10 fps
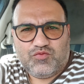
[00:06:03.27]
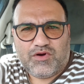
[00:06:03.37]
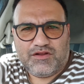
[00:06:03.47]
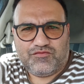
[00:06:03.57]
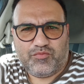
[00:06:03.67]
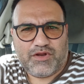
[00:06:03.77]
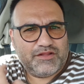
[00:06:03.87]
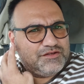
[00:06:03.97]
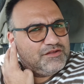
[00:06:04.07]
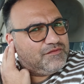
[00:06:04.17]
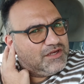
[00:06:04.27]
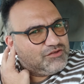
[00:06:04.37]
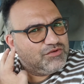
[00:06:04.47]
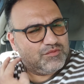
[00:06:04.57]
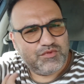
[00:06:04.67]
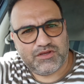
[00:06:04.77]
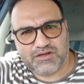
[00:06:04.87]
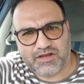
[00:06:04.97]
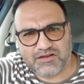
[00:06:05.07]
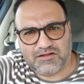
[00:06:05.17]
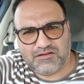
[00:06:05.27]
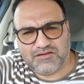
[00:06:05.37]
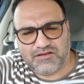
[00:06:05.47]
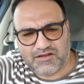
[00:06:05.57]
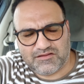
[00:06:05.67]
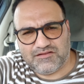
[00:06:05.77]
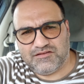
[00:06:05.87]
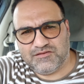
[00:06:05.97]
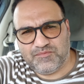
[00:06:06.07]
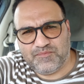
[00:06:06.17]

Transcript: one from another device with me. I cut it, and